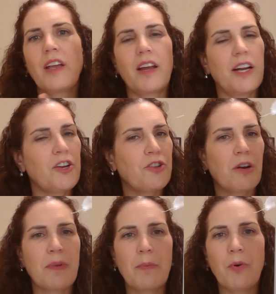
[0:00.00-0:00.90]
and I know there are
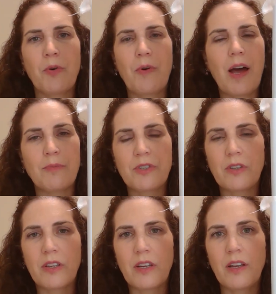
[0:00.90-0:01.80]
people who
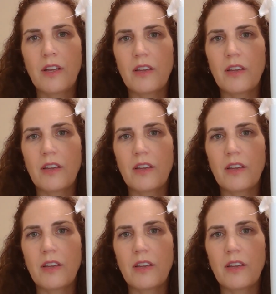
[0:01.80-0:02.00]
absolutely